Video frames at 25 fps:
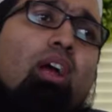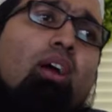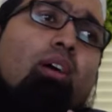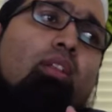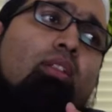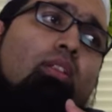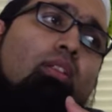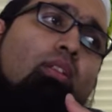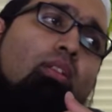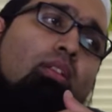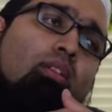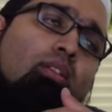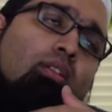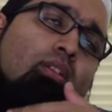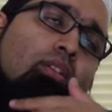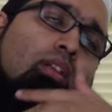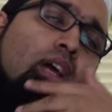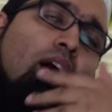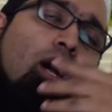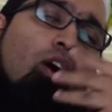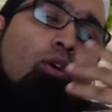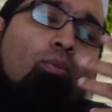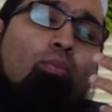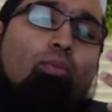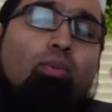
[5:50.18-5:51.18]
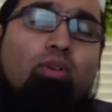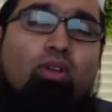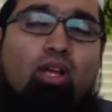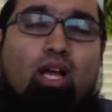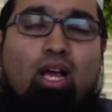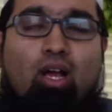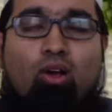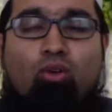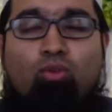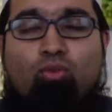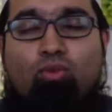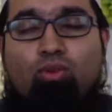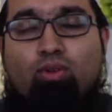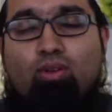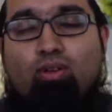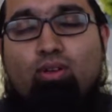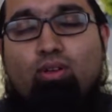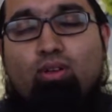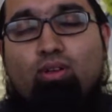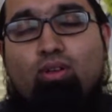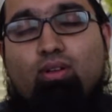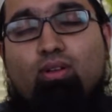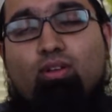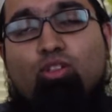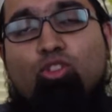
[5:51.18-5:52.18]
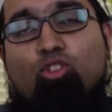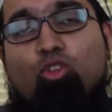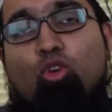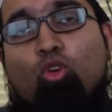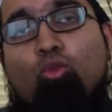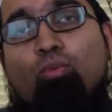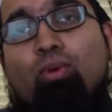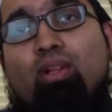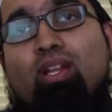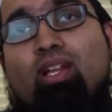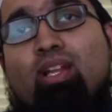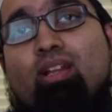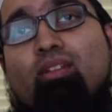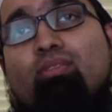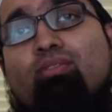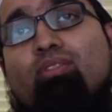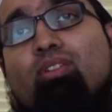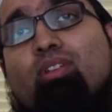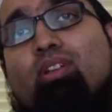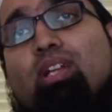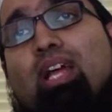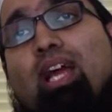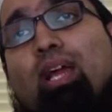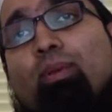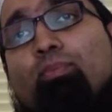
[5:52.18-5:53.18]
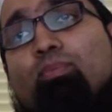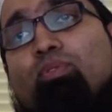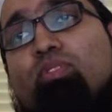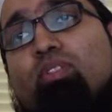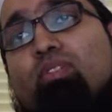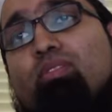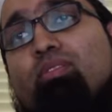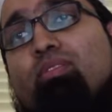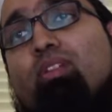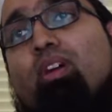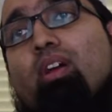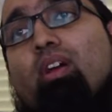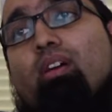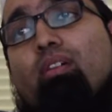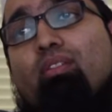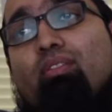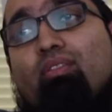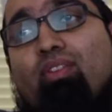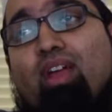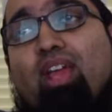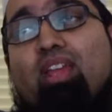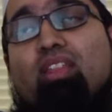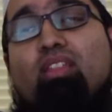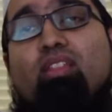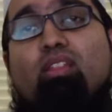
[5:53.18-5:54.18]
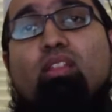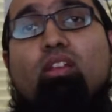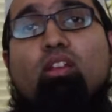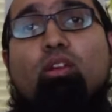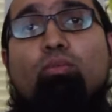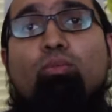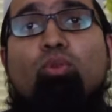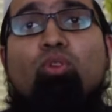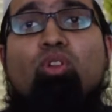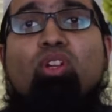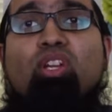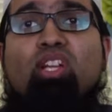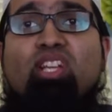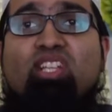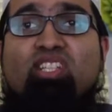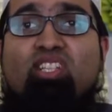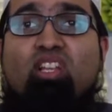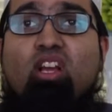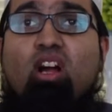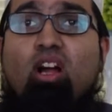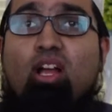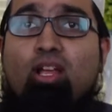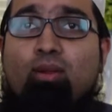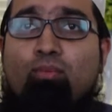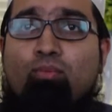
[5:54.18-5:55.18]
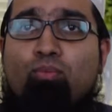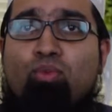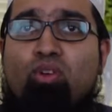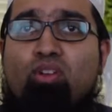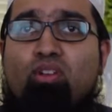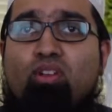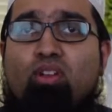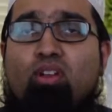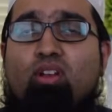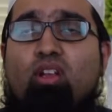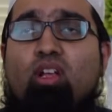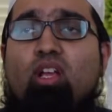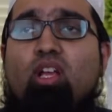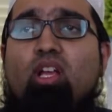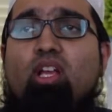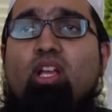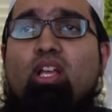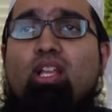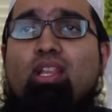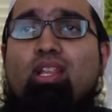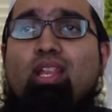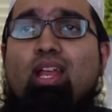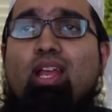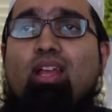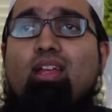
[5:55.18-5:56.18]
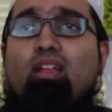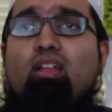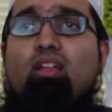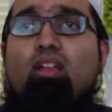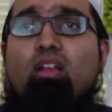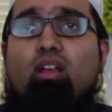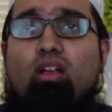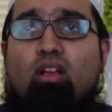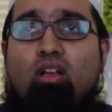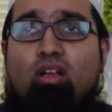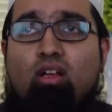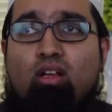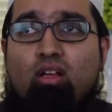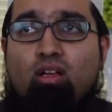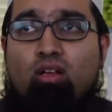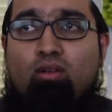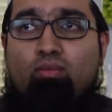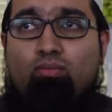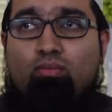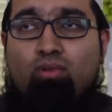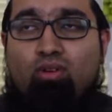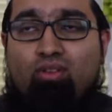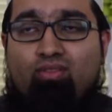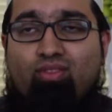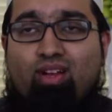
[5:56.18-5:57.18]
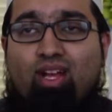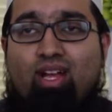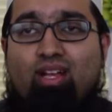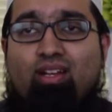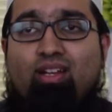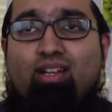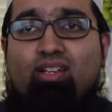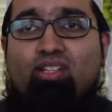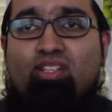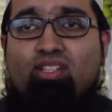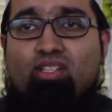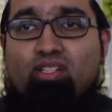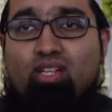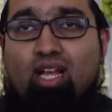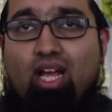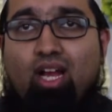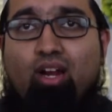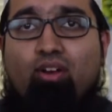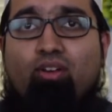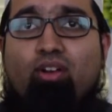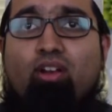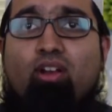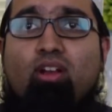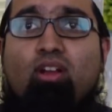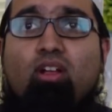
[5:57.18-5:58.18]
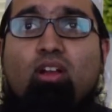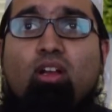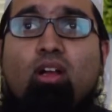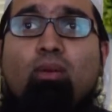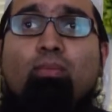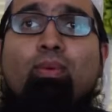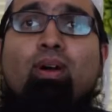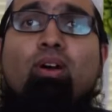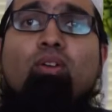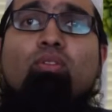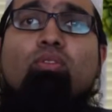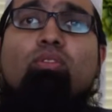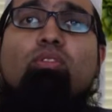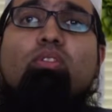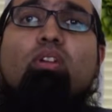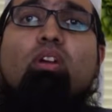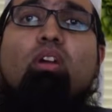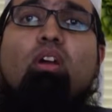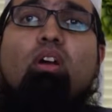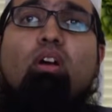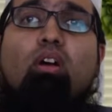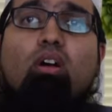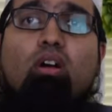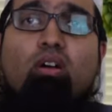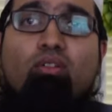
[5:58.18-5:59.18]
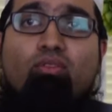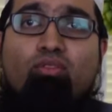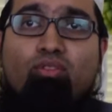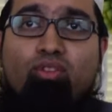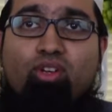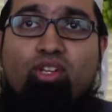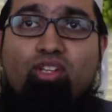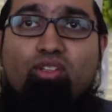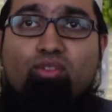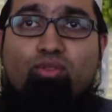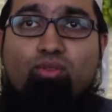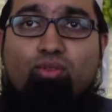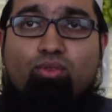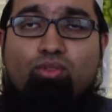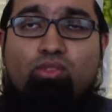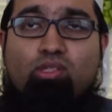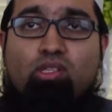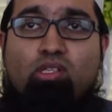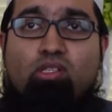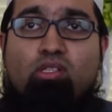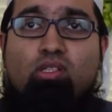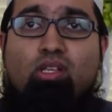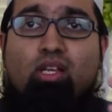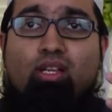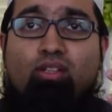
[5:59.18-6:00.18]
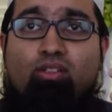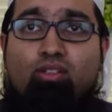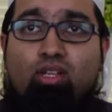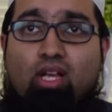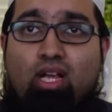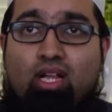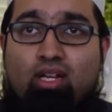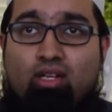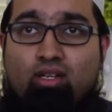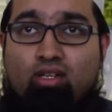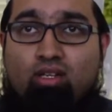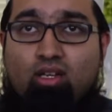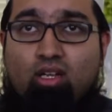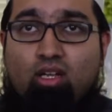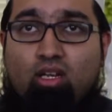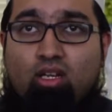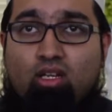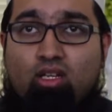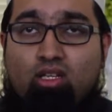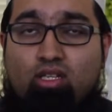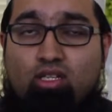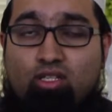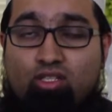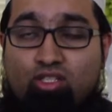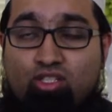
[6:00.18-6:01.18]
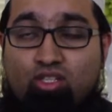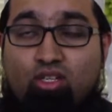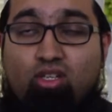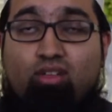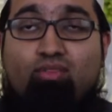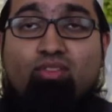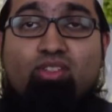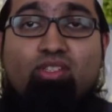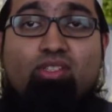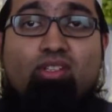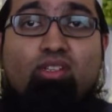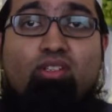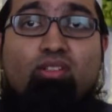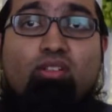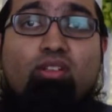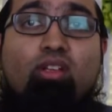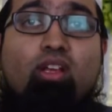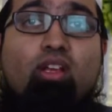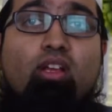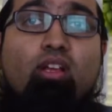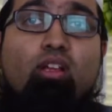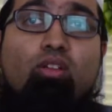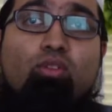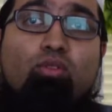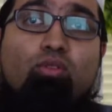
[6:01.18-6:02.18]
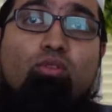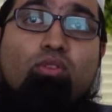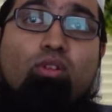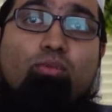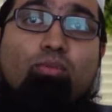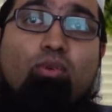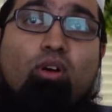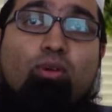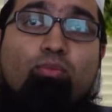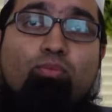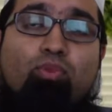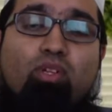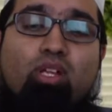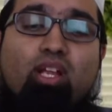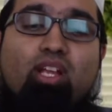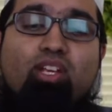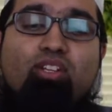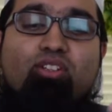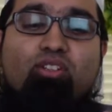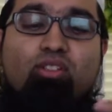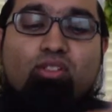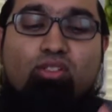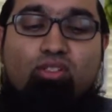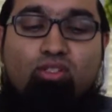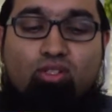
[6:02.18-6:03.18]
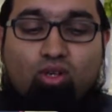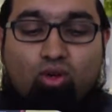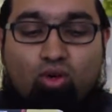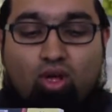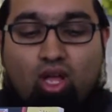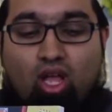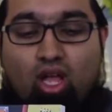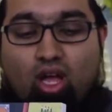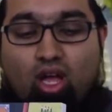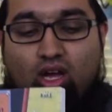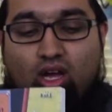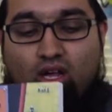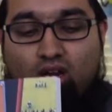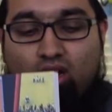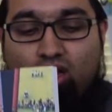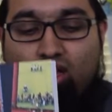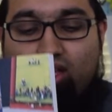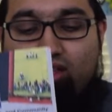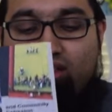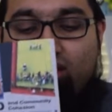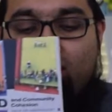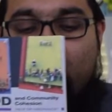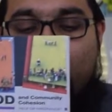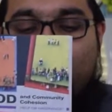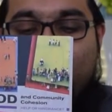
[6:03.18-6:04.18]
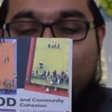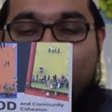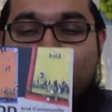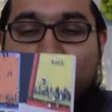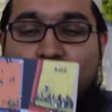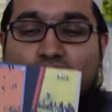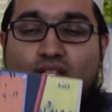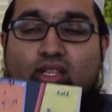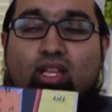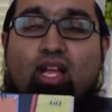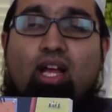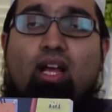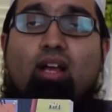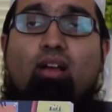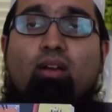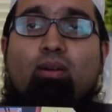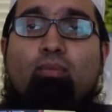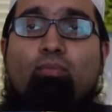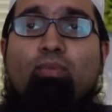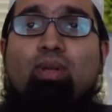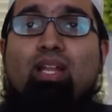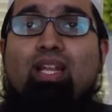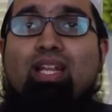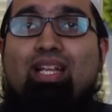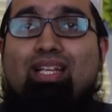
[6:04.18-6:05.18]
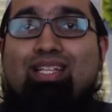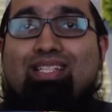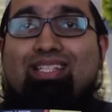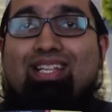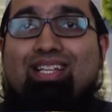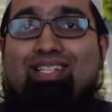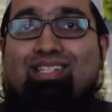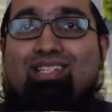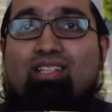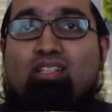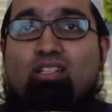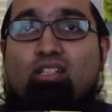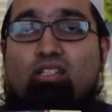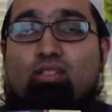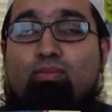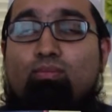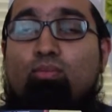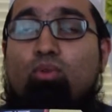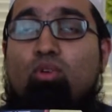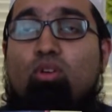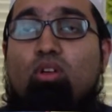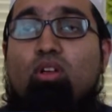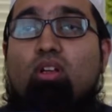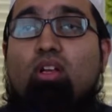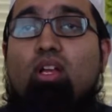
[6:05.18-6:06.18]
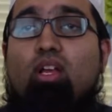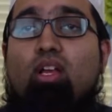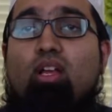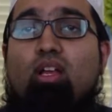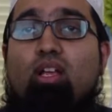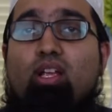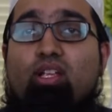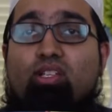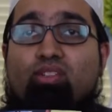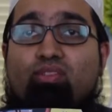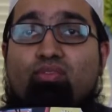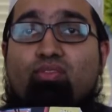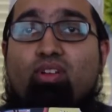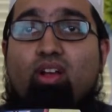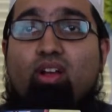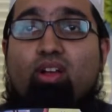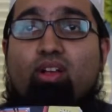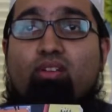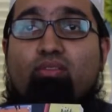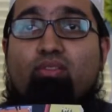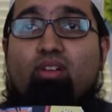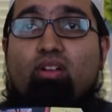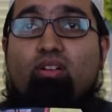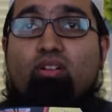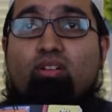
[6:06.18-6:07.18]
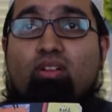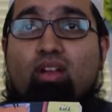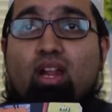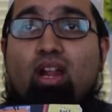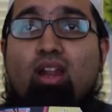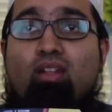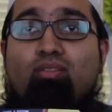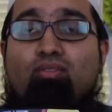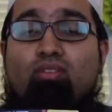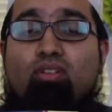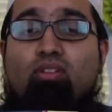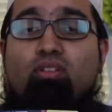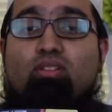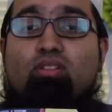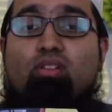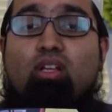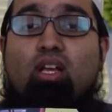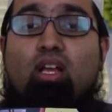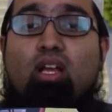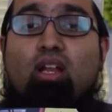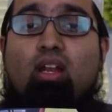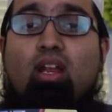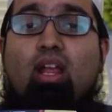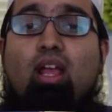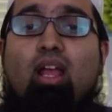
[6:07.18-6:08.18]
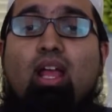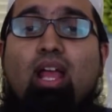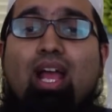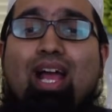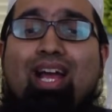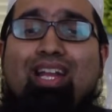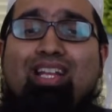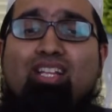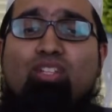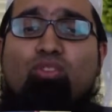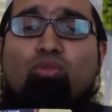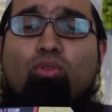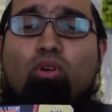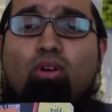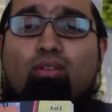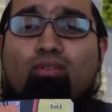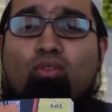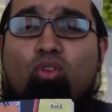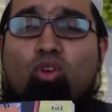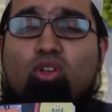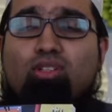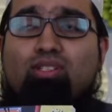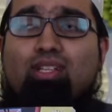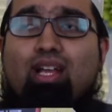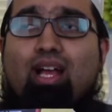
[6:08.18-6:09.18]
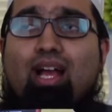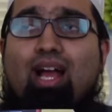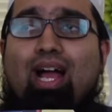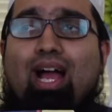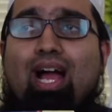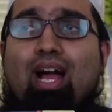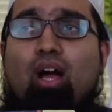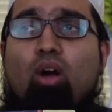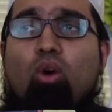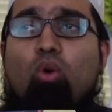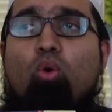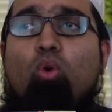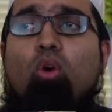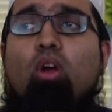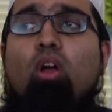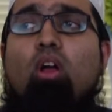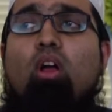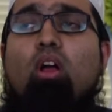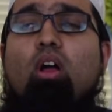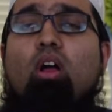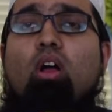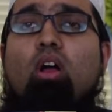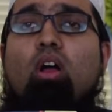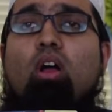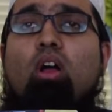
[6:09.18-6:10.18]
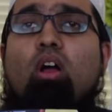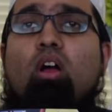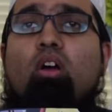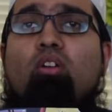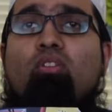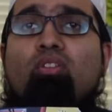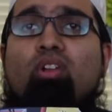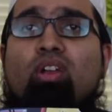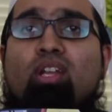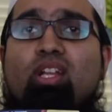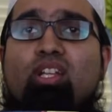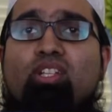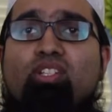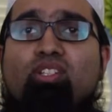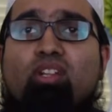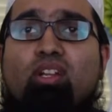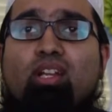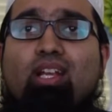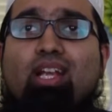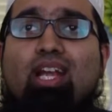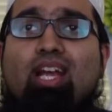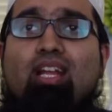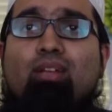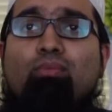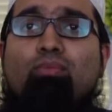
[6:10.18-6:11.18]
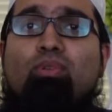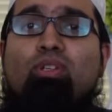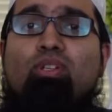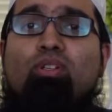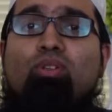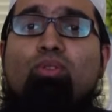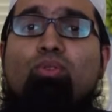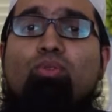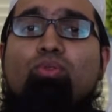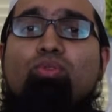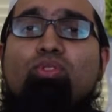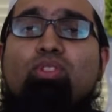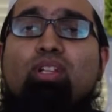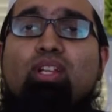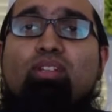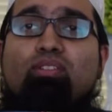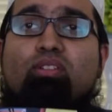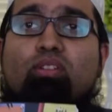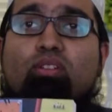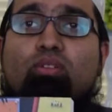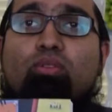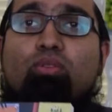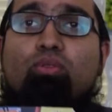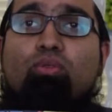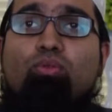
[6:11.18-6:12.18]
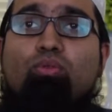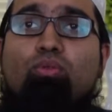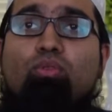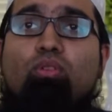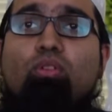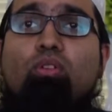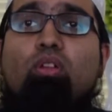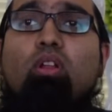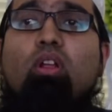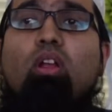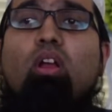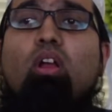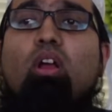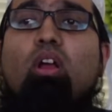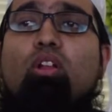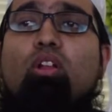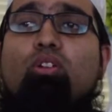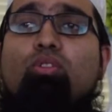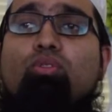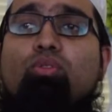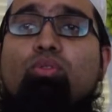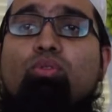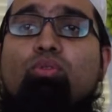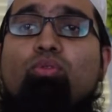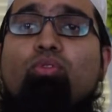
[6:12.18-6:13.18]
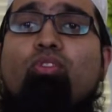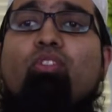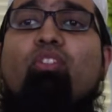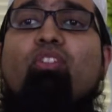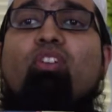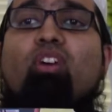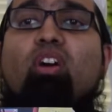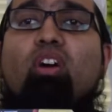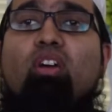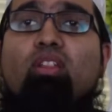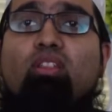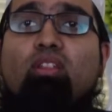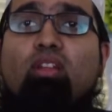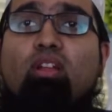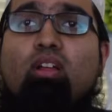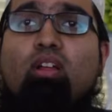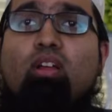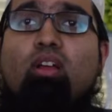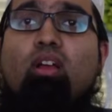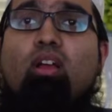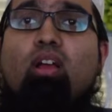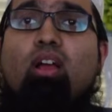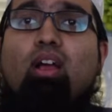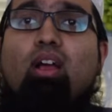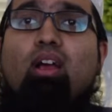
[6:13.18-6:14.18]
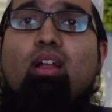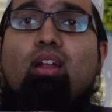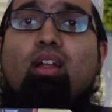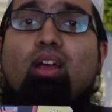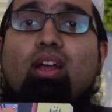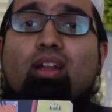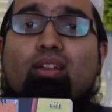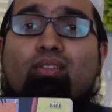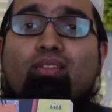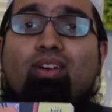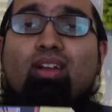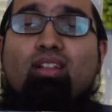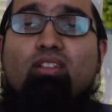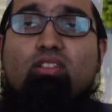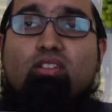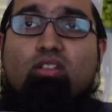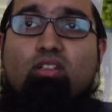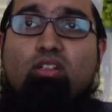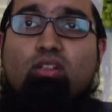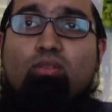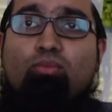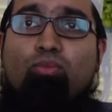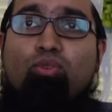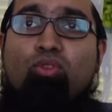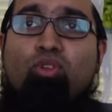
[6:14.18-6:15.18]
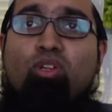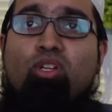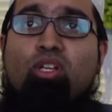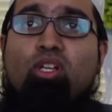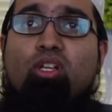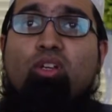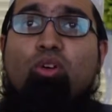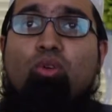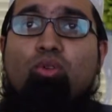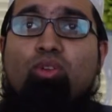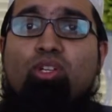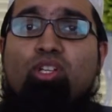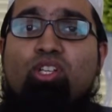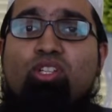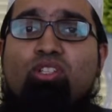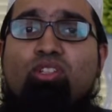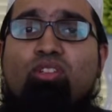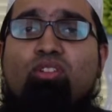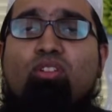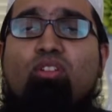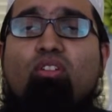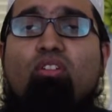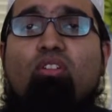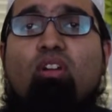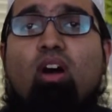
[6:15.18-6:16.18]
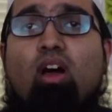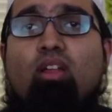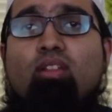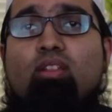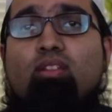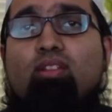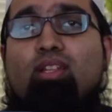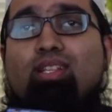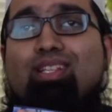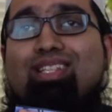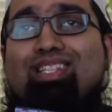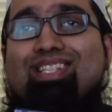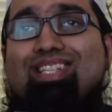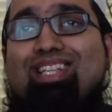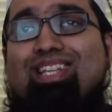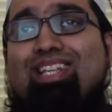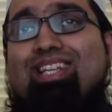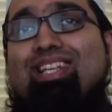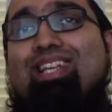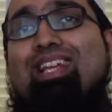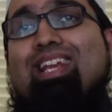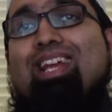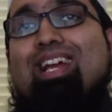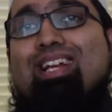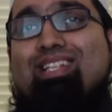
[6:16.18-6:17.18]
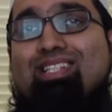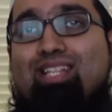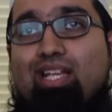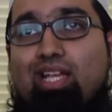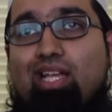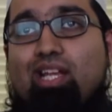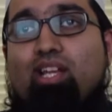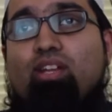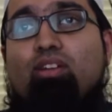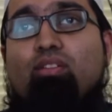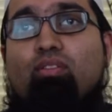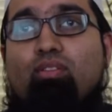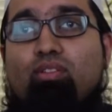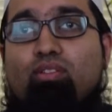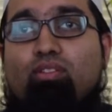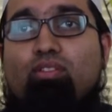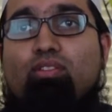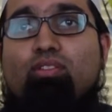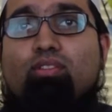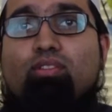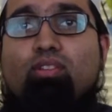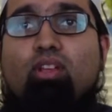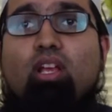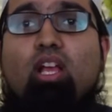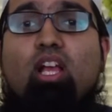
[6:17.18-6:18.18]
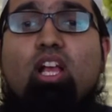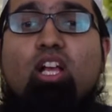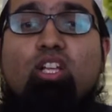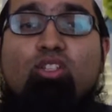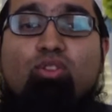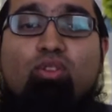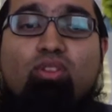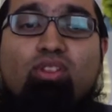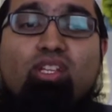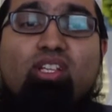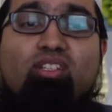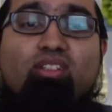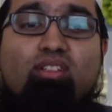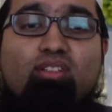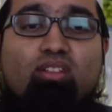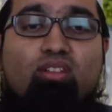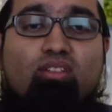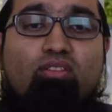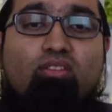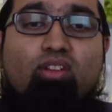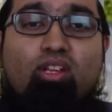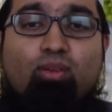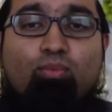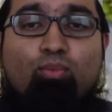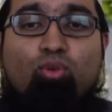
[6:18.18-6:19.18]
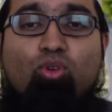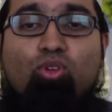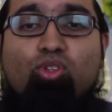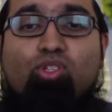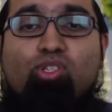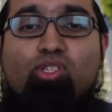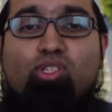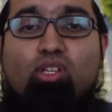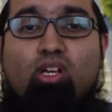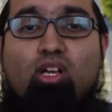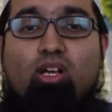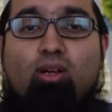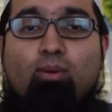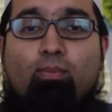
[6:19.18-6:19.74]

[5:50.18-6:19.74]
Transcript: at how so many different types of faith communities there are in Britain, they provide a staggering amount of resources and services to the population. So a lot of the things that Billings says in this book is very, very relevant, and it sort of looks at how religion can be used as a tool to further and advance community cohesion rather than seeing it as a hindrance. So these are the three books.